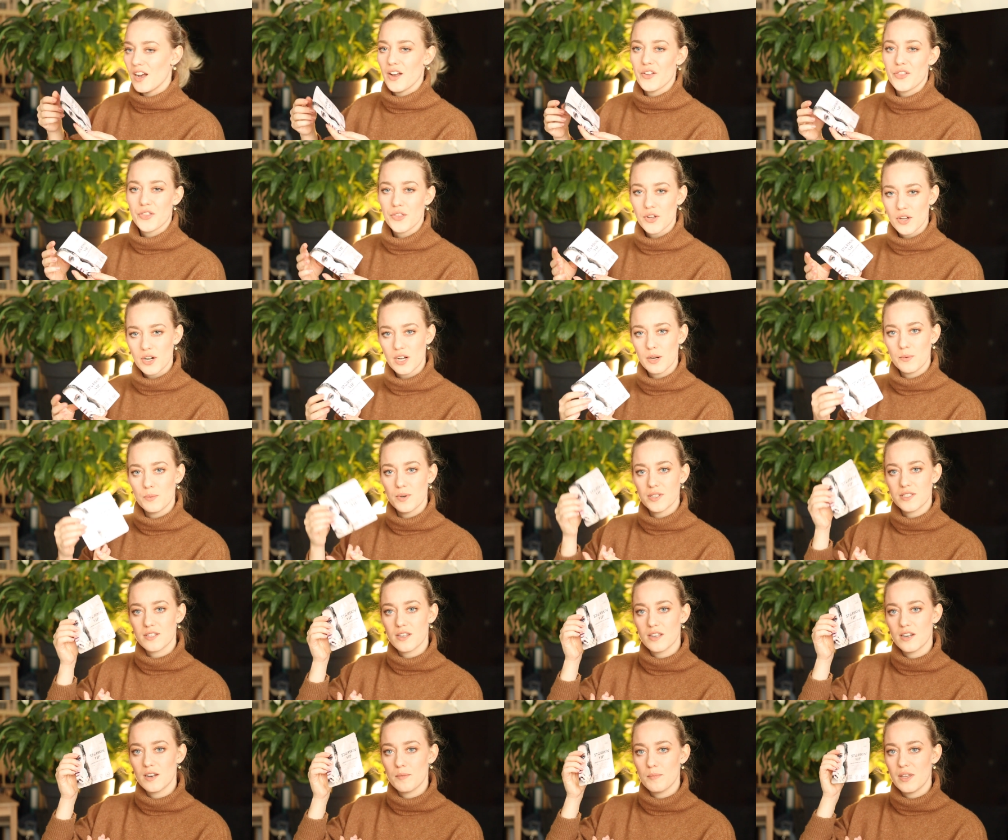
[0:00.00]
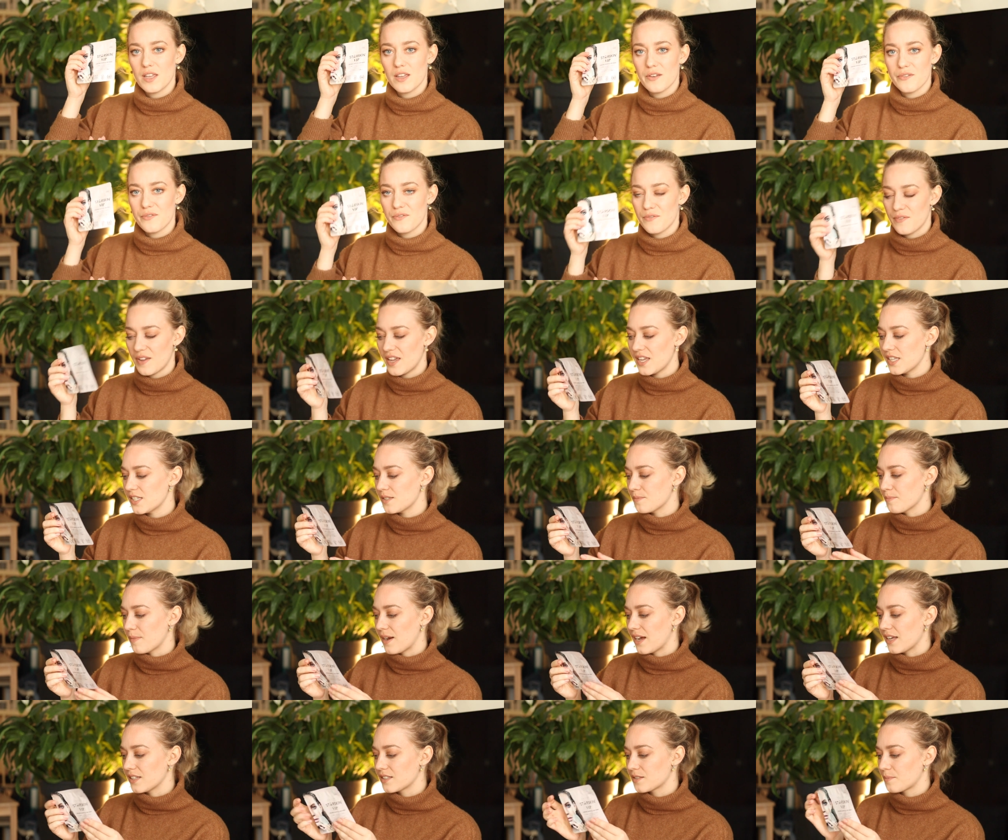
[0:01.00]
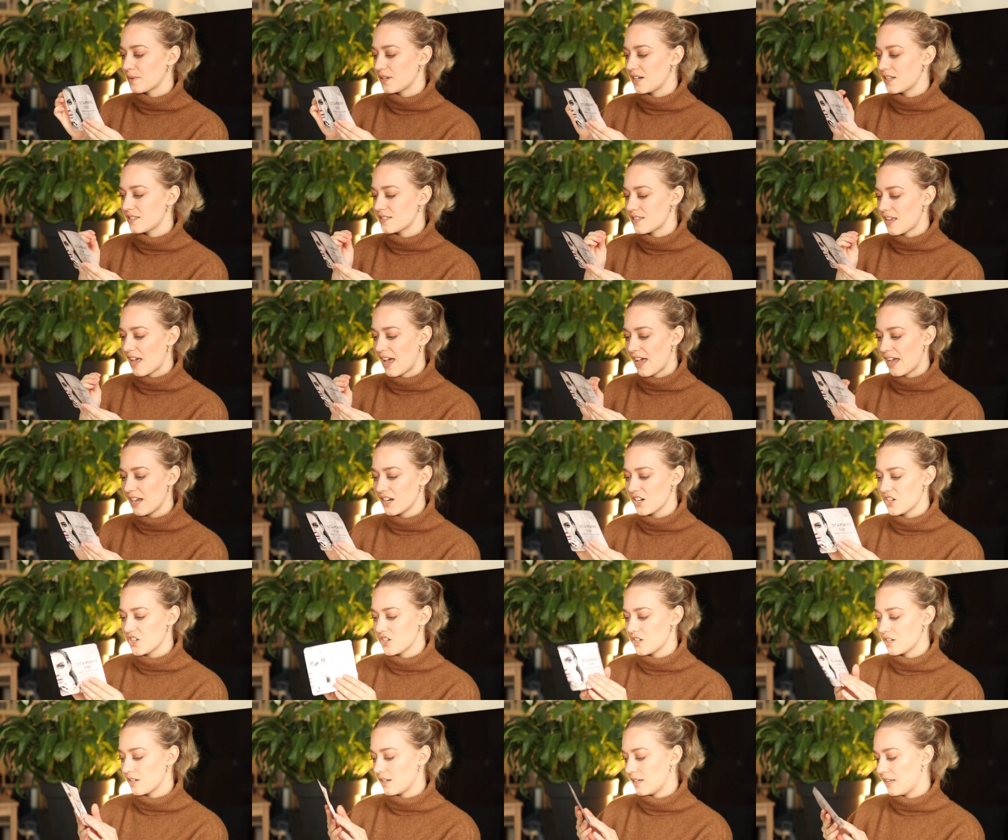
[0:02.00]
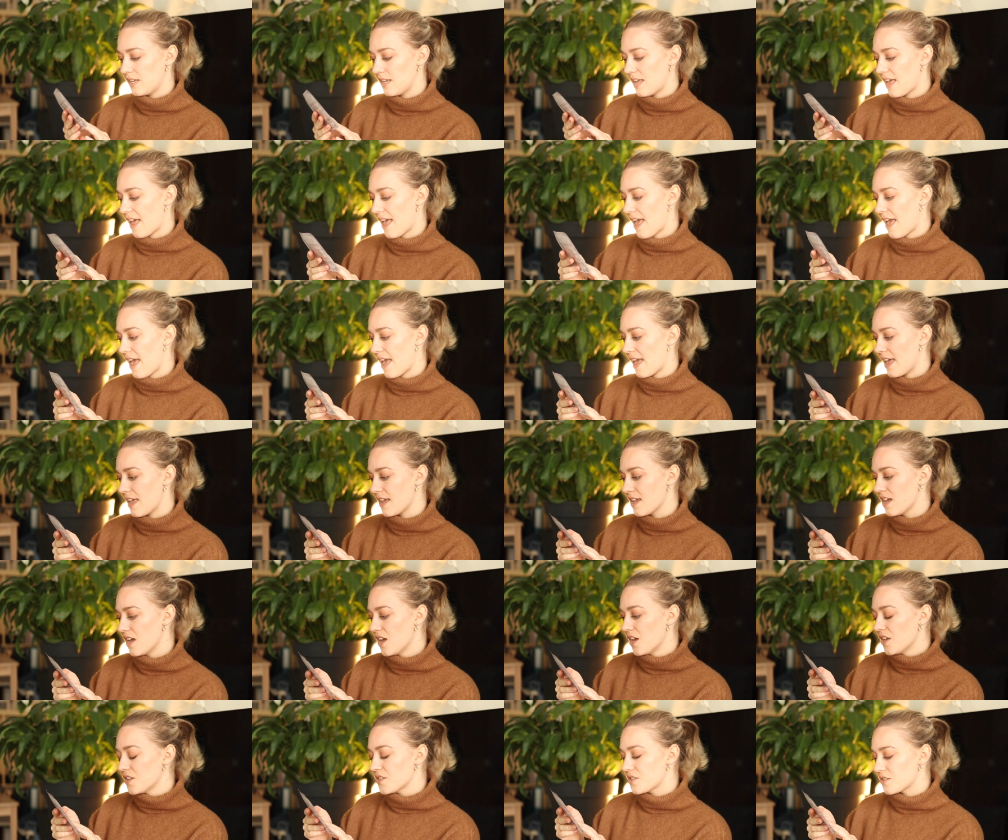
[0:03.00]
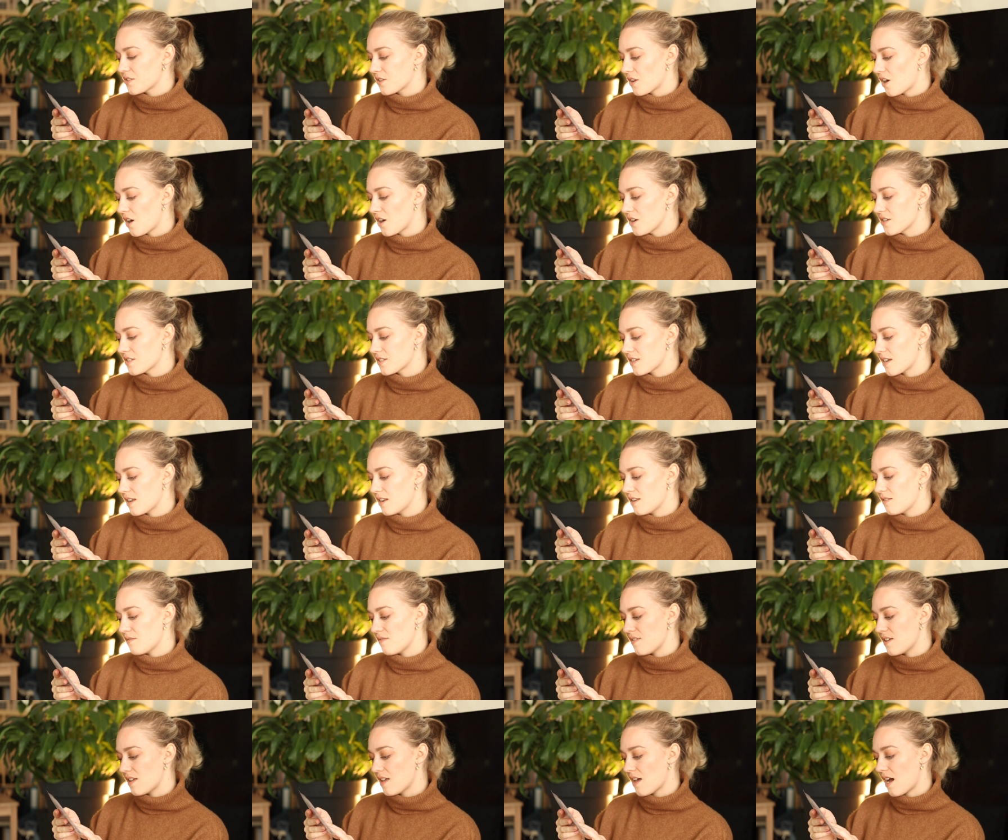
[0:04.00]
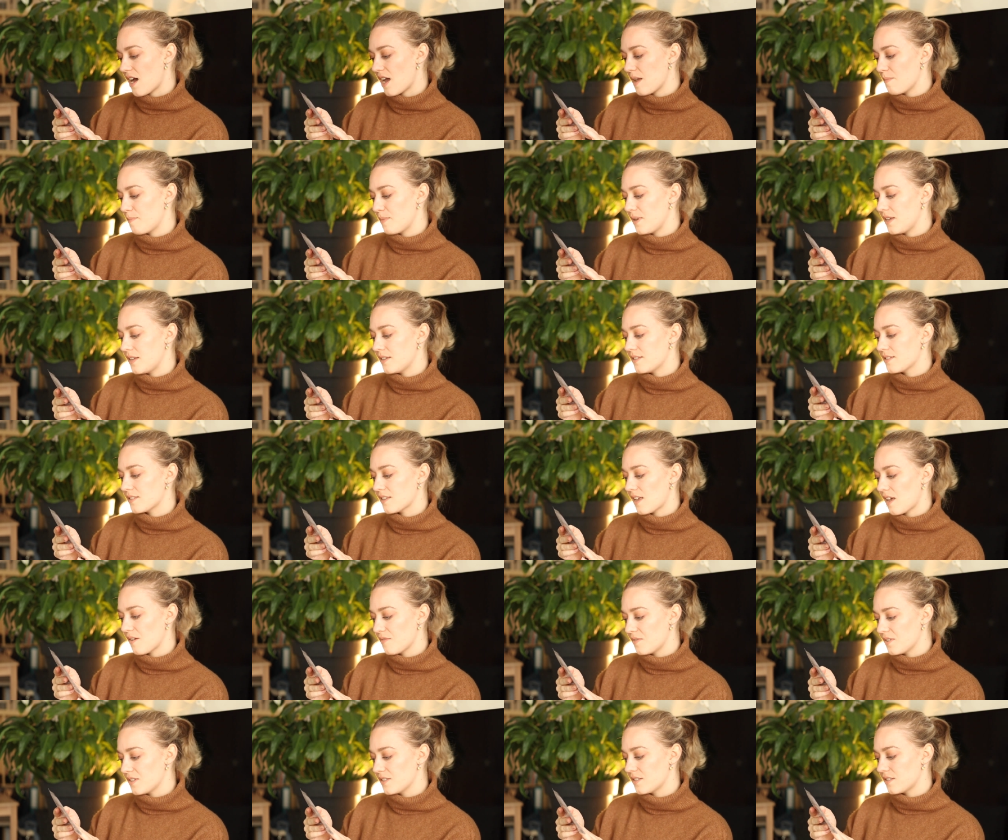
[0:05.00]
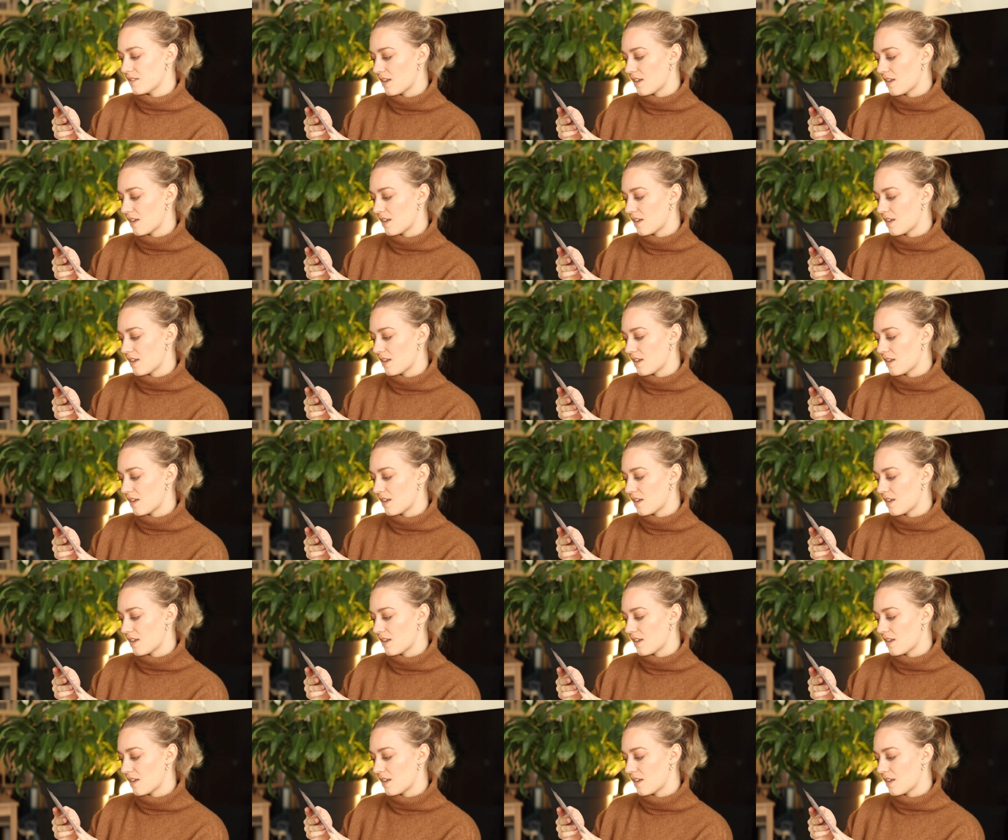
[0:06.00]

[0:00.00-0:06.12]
I thought it was gonna be a face mask but it's actually a Starskin VIP 7